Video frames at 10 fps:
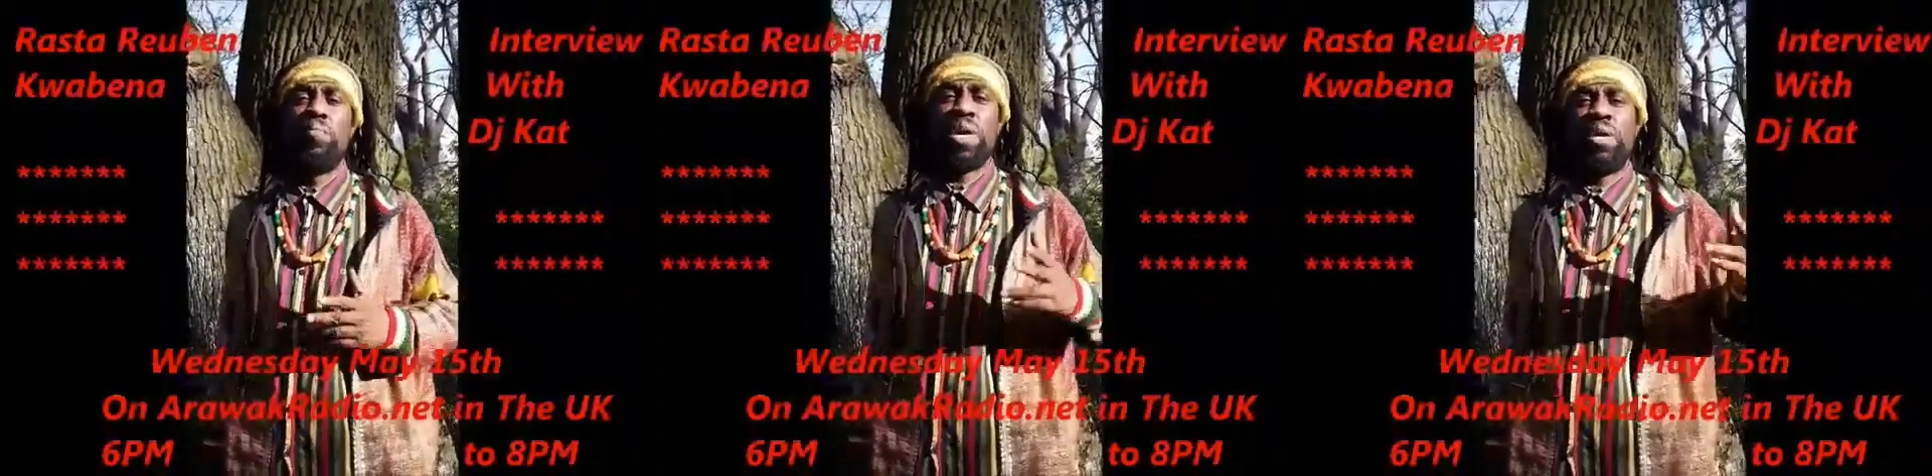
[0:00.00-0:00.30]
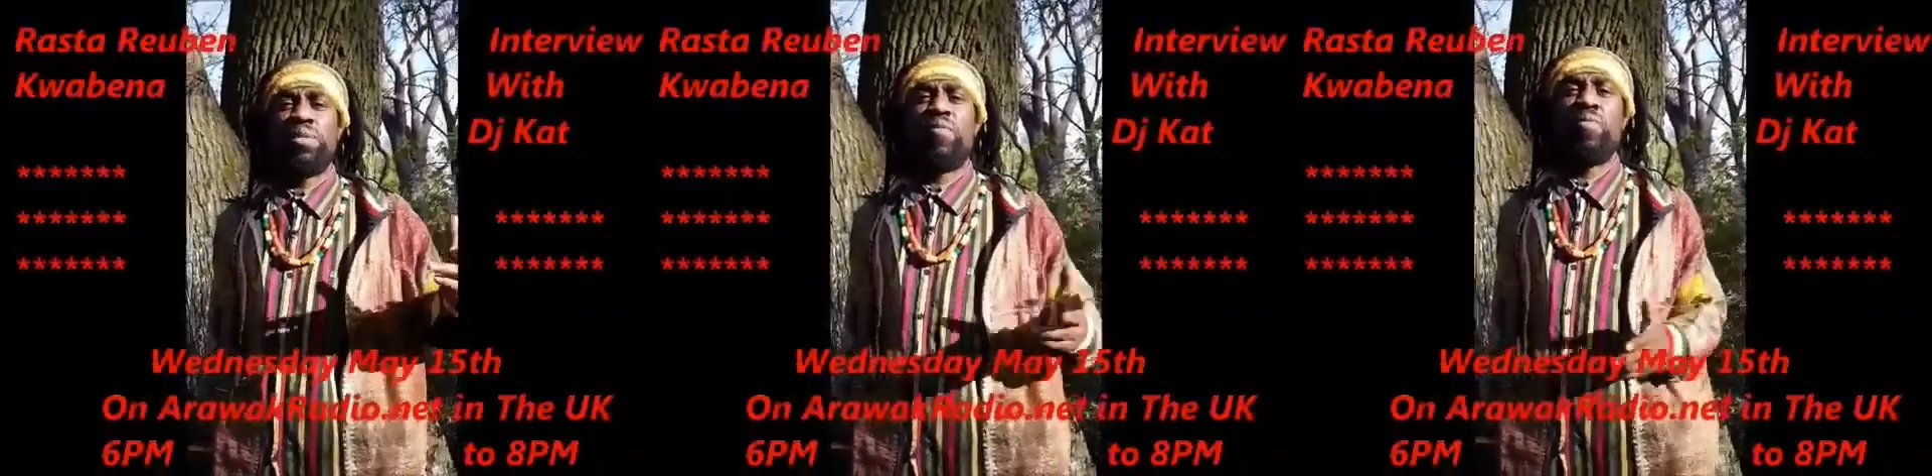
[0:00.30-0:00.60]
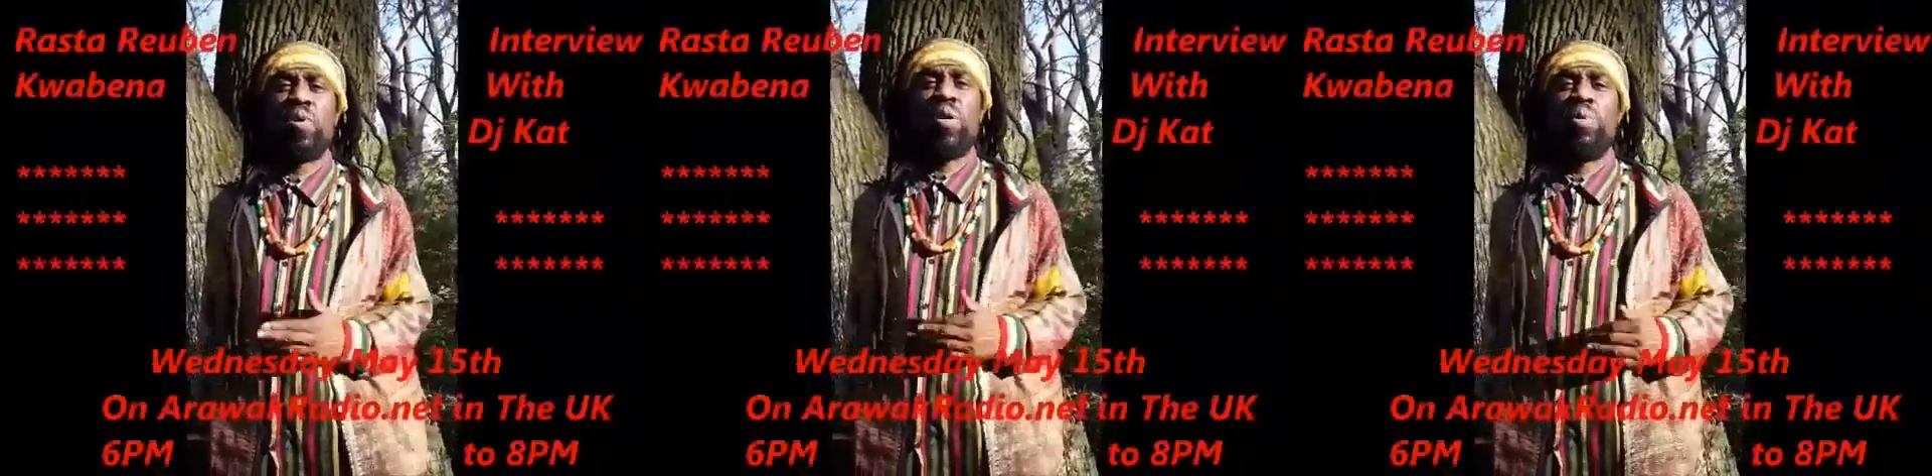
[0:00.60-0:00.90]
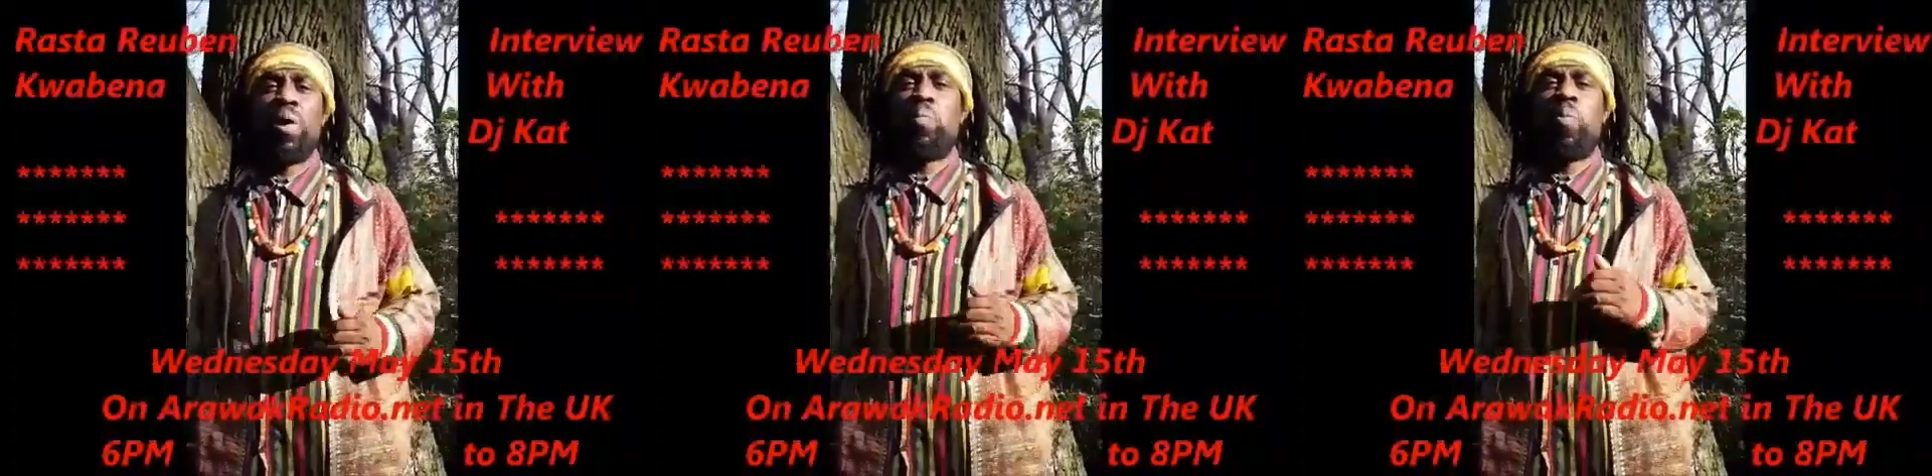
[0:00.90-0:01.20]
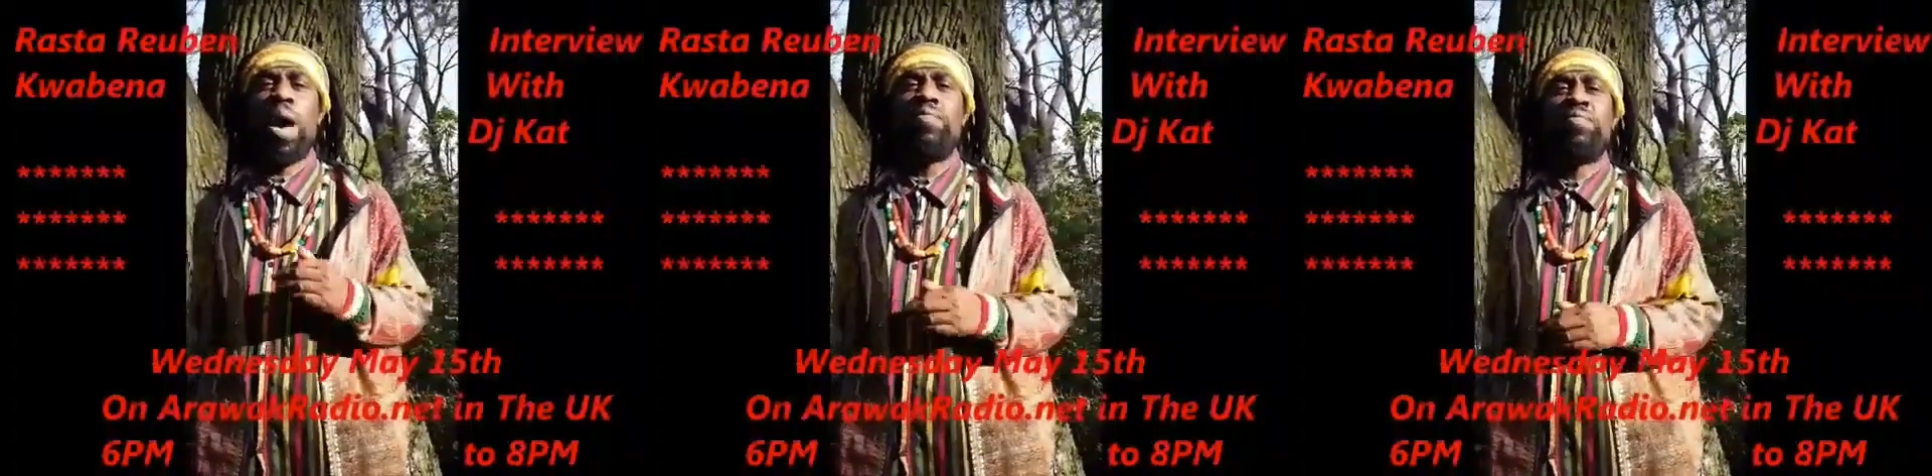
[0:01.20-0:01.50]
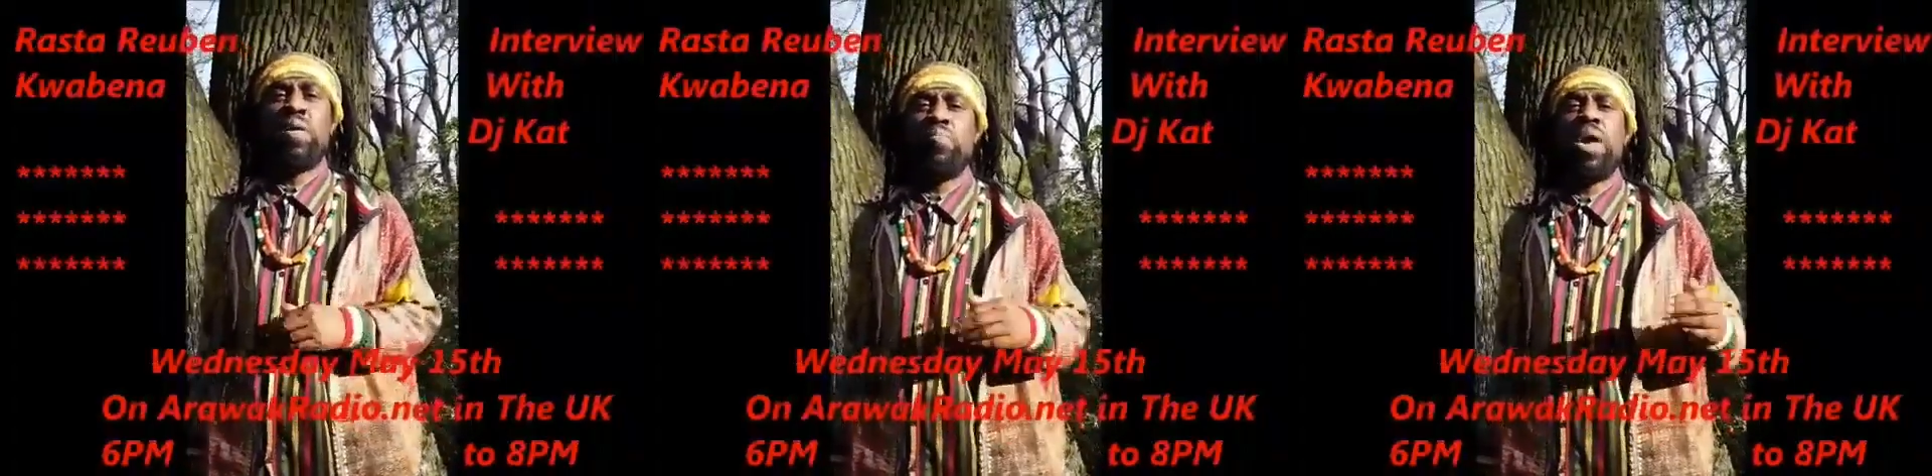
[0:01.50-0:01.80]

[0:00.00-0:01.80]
Big interview coming up Wednesday,